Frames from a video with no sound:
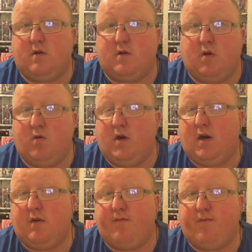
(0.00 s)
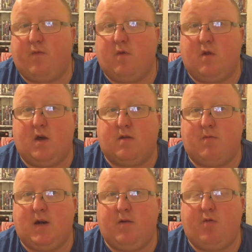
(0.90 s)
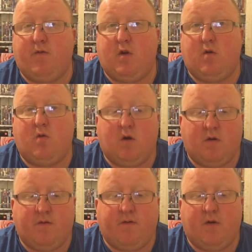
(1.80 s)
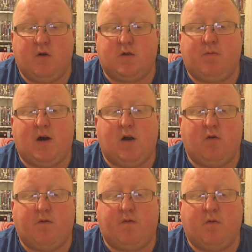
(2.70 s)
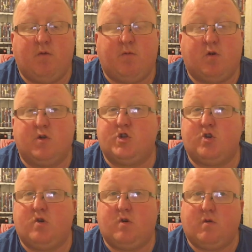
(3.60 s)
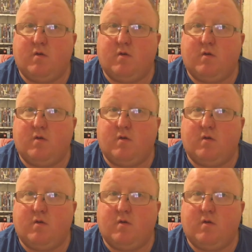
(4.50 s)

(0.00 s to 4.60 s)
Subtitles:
So yeah, that's my review of Spiral from the Book of Saw.